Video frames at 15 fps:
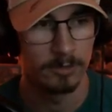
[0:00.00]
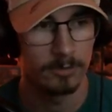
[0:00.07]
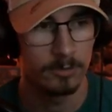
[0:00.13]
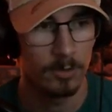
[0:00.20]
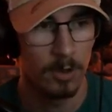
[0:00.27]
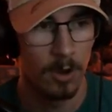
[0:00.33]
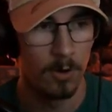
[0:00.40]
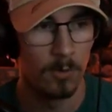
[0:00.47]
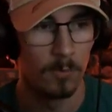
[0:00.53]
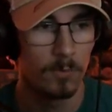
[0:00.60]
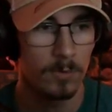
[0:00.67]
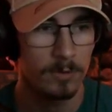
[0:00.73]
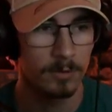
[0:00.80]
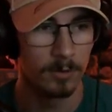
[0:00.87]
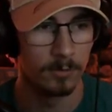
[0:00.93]
No,
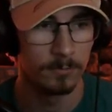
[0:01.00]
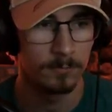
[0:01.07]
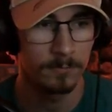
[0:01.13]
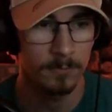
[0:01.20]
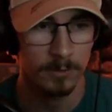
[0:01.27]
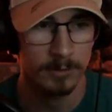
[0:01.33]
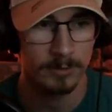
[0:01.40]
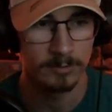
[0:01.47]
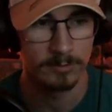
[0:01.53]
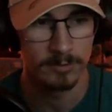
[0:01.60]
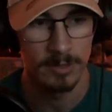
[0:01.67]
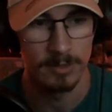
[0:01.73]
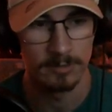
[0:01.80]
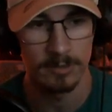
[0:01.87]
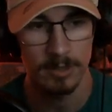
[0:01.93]
what the fuck is
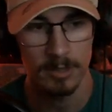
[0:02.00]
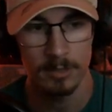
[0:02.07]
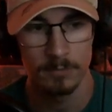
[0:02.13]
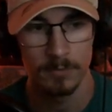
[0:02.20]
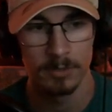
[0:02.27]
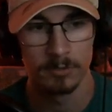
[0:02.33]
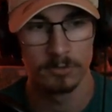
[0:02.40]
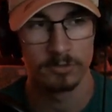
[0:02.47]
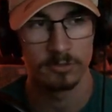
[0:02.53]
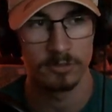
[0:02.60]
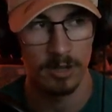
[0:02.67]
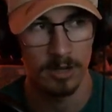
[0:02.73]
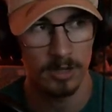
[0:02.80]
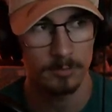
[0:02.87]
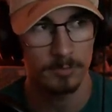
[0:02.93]
this? Elevator
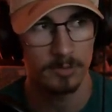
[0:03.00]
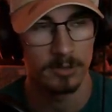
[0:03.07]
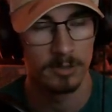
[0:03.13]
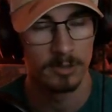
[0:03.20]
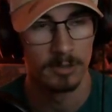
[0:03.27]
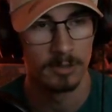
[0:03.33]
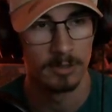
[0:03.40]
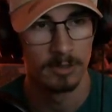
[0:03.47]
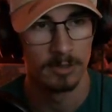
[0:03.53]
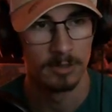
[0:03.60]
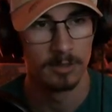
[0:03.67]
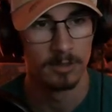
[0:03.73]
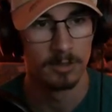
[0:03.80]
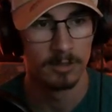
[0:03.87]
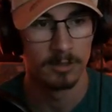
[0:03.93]
stopped?
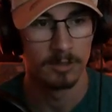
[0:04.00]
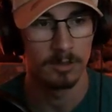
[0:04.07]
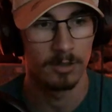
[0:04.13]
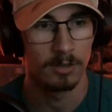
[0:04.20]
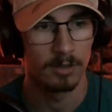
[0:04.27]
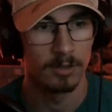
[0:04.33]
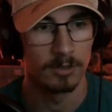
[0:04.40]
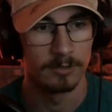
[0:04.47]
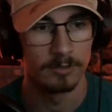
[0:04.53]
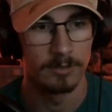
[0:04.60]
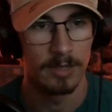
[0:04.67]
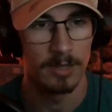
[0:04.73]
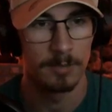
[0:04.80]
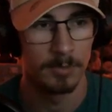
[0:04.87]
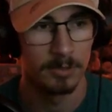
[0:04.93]
Oh,
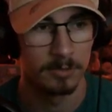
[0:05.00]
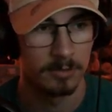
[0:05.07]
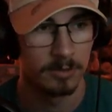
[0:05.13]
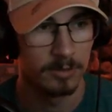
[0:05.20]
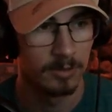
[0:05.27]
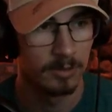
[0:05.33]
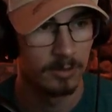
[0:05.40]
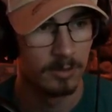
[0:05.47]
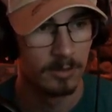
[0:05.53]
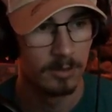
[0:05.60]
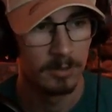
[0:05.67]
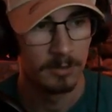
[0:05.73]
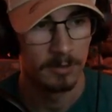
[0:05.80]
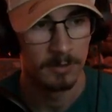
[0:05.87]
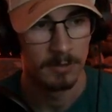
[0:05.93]
damn it.
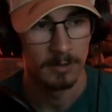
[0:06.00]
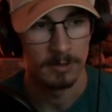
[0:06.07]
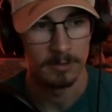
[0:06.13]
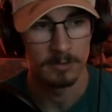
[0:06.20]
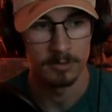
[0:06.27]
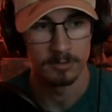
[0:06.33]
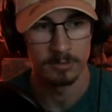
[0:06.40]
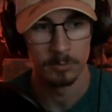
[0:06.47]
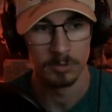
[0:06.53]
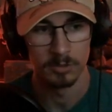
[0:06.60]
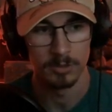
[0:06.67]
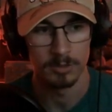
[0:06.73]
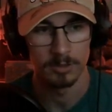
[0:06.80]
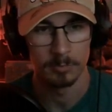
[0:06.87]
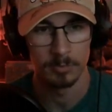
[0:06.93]
I think someone
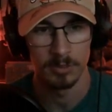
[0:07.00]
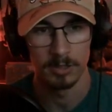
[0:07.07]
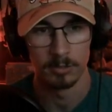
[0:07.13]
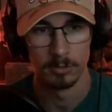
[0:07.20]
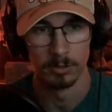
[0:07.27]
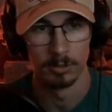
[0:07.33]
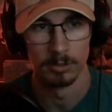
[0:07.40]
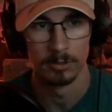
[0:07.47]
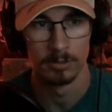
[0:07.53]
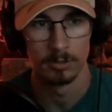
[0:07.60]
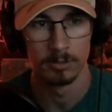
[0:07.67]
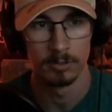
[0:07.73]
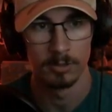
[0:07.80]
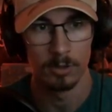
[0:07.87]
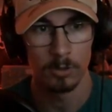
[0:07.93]
cut the power.
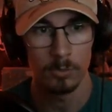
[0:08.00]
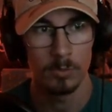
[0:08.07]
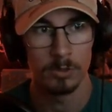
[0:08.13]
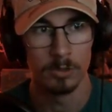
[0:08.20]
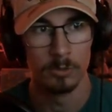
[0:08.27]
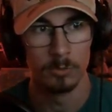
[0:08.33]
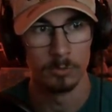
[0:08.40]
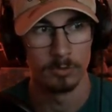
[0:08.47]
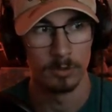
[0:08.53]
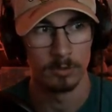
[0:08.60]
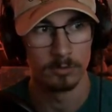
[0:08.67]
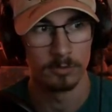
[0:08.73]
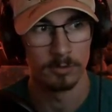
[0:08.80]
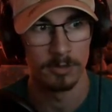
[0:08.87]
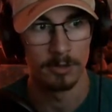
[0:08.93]
Who would do
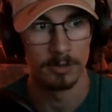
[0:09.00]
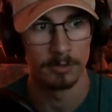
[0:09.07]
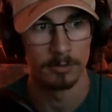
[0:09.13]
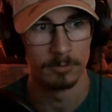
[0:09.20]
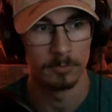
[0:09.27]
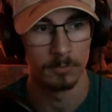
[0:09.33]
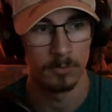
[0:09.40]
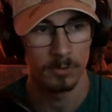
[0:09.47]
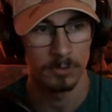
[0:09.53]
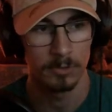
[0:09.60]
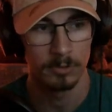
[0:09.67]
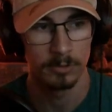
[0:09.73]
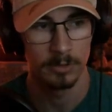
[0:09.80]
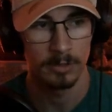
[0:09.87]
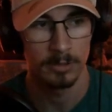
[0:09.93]
such a thing? While
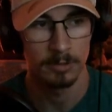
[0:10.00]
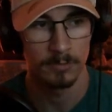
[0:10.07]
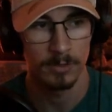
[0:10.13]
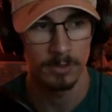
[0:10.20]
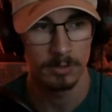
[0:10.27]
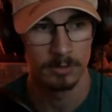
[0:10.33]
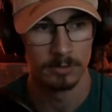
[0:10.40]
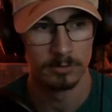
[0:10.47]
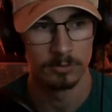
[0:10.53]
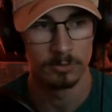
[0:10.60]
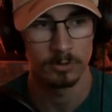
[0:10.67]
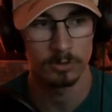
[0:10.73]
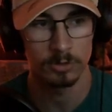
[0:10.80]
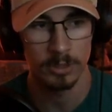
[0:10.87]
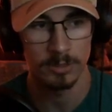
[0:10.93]
you're in an elevator?
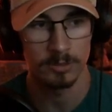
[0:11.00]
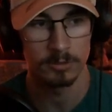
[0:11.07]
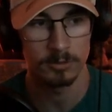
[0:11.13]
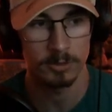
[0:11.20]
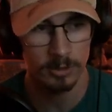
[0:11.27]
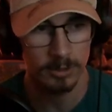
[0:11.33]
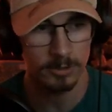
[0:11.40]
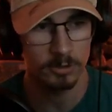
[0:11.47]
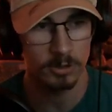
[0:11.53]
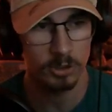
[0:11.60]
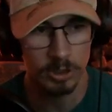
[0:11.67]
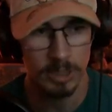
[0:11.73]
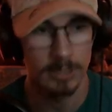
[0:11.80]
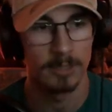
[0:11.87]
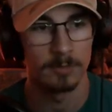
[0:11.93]
Shit, shit,
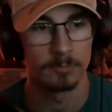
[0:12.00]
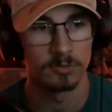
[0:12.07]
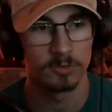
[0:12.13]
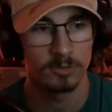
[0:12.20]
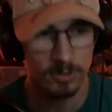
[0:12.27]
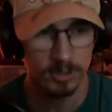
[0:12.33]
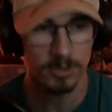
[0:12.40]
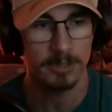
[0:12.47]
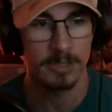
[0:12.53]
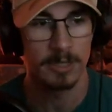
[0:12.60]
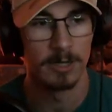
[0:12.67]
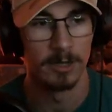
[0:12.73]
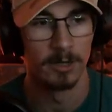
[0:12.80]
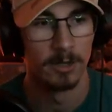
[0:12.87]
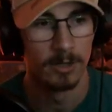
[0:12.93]
shit. I'm stuck
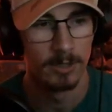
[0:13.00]
here.